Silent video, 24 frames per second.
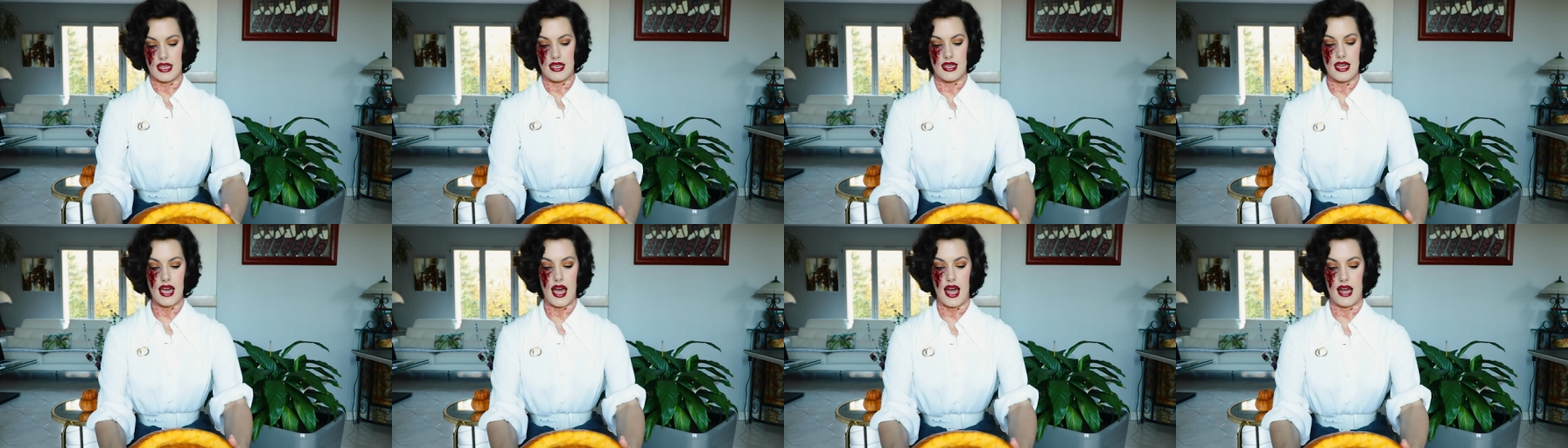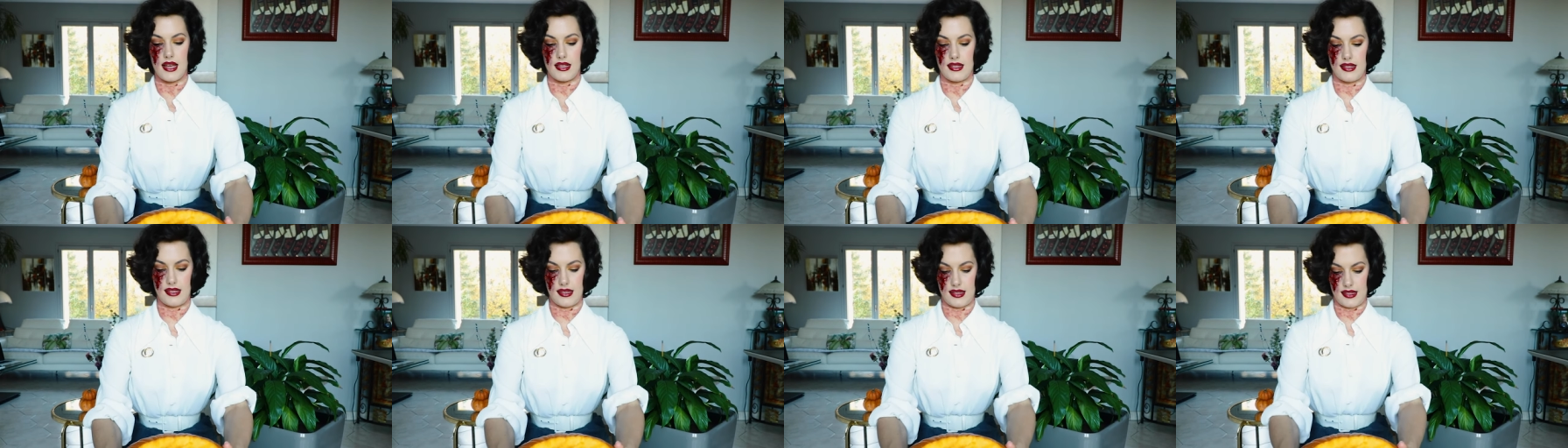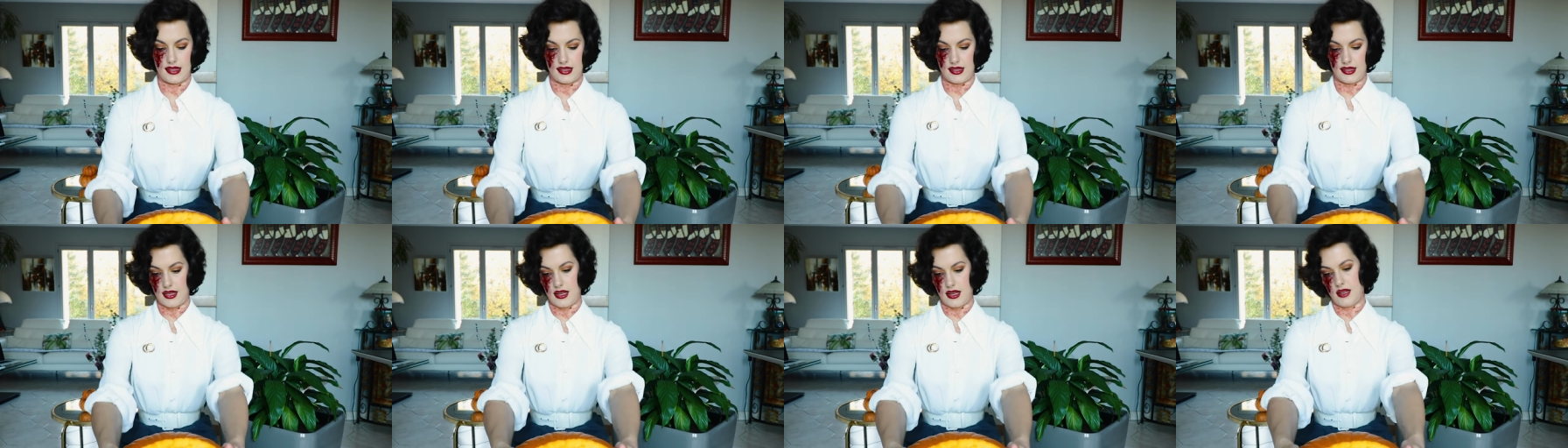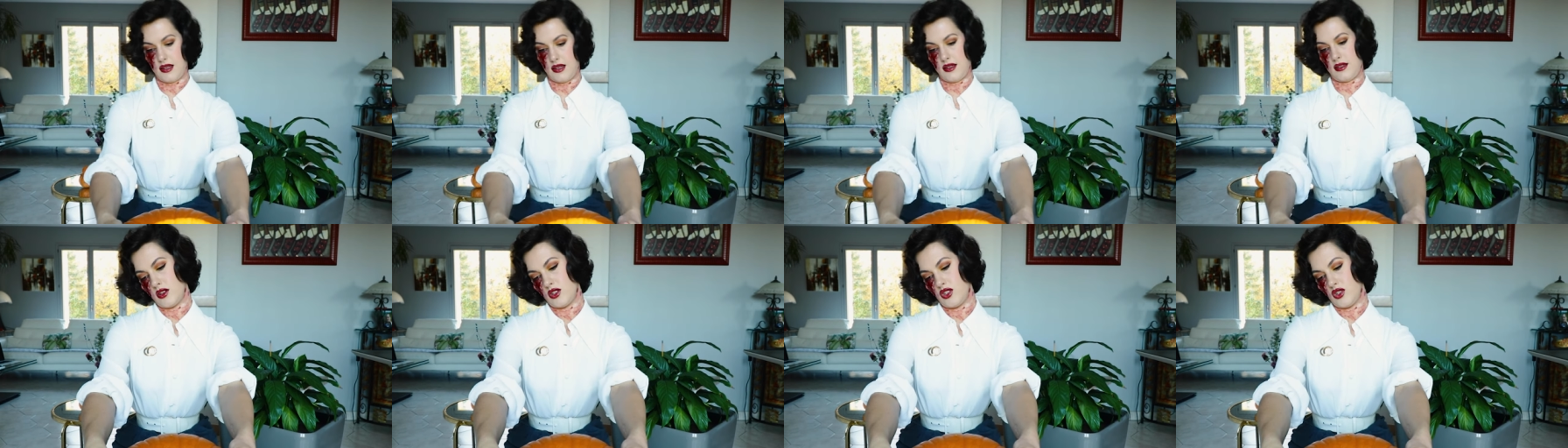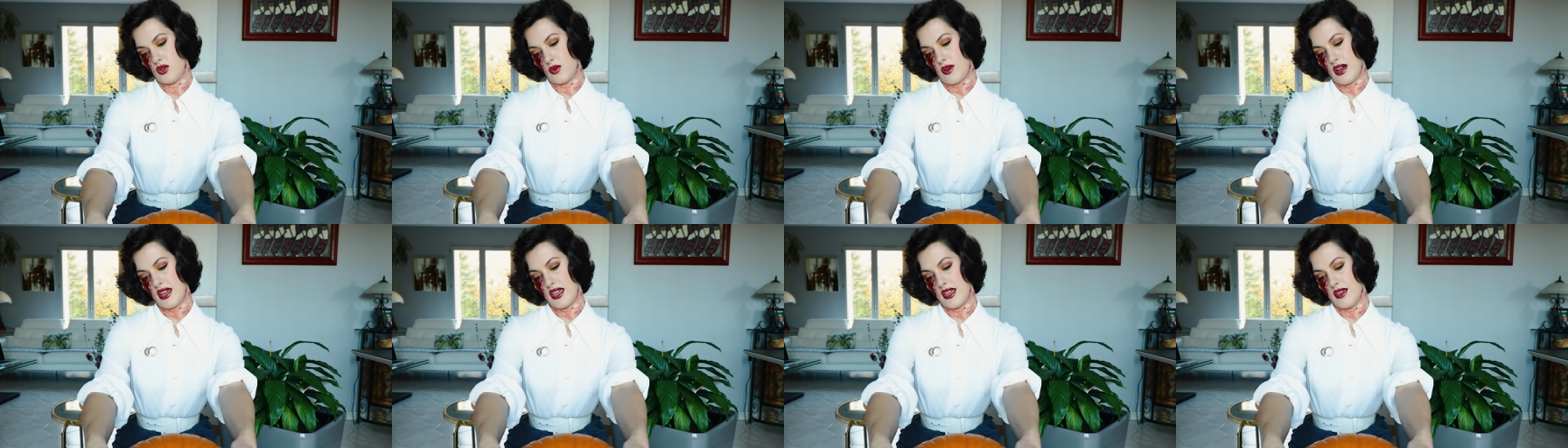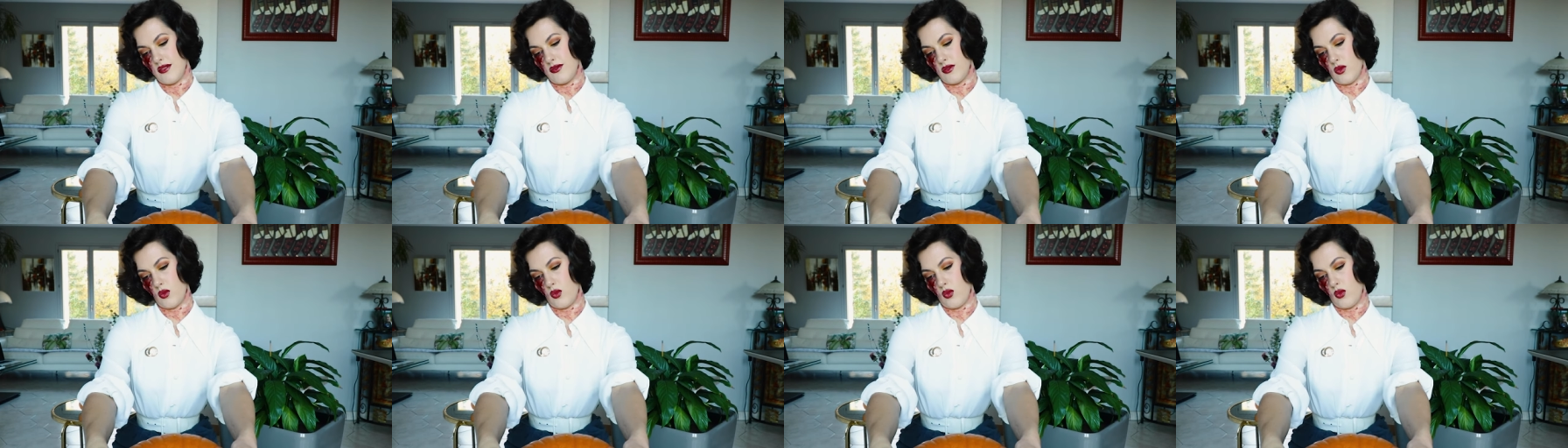Yes. Do I
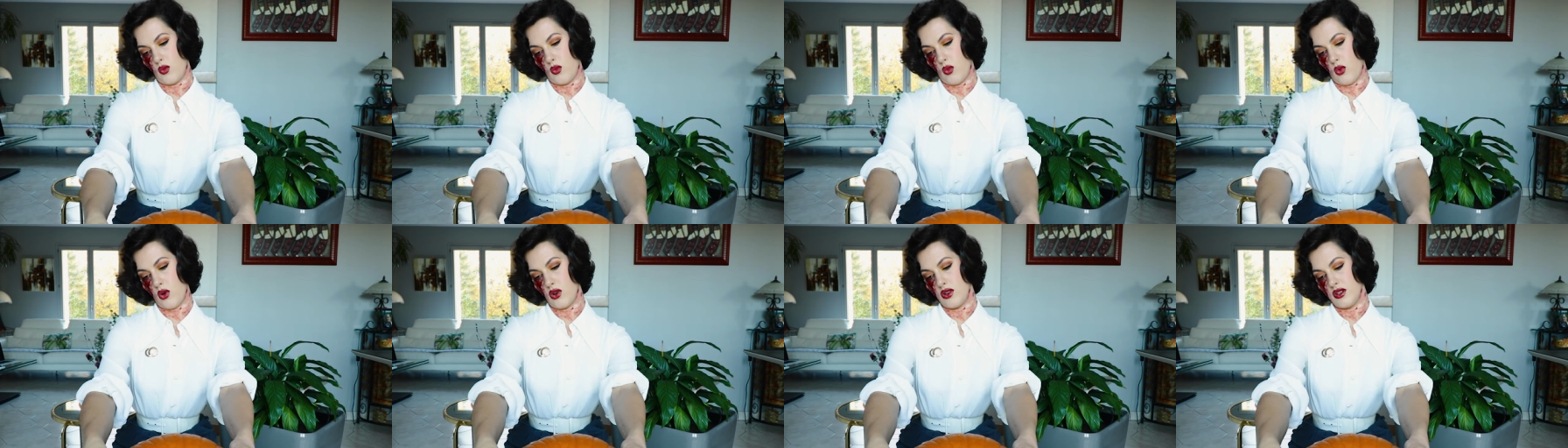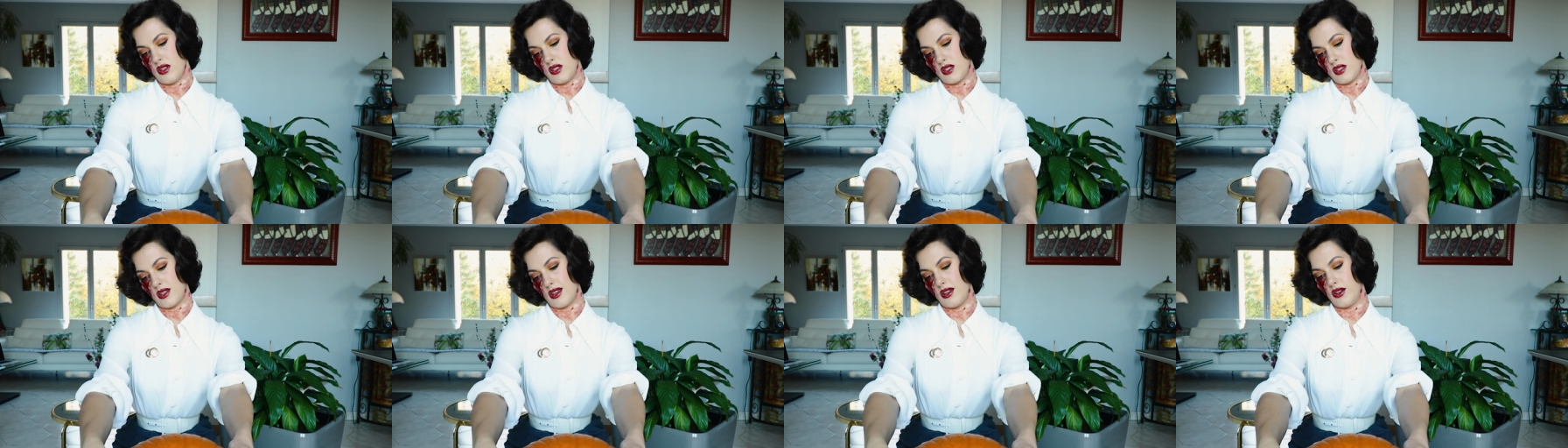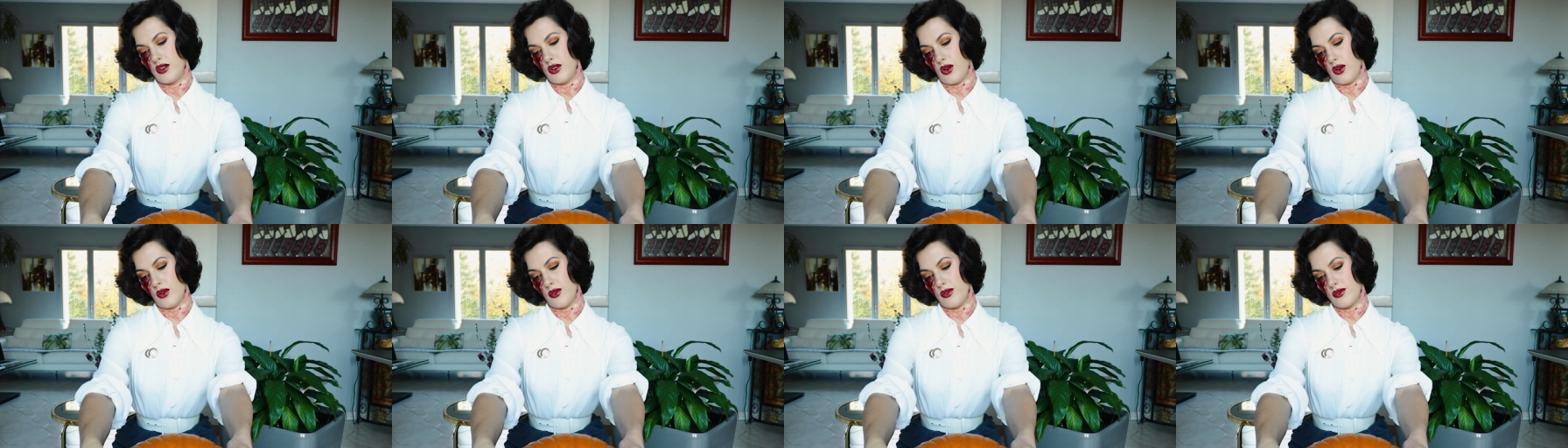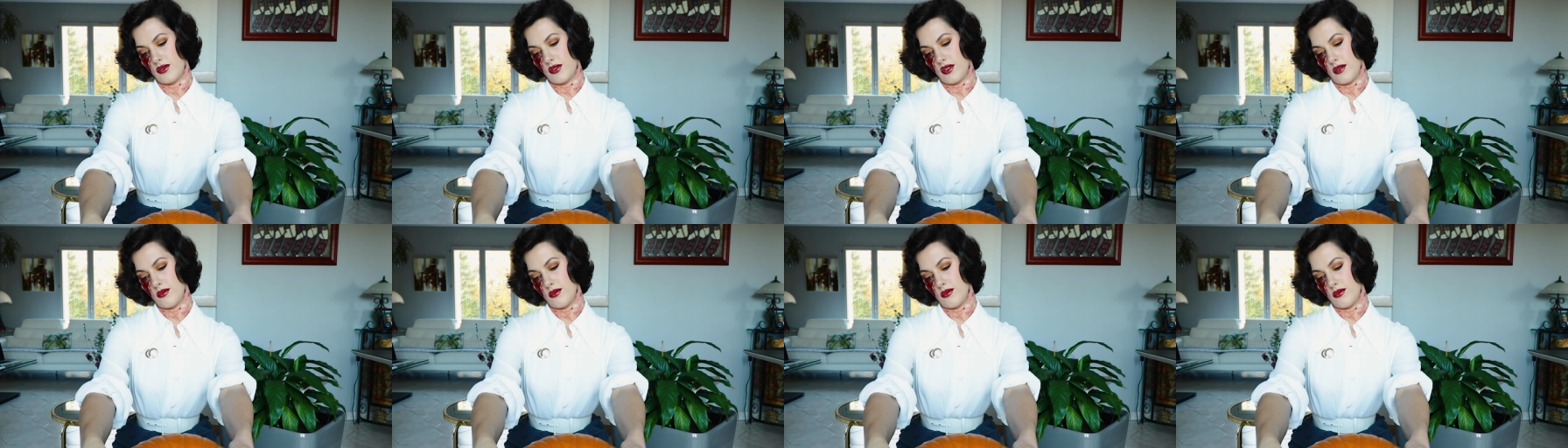even want a nose?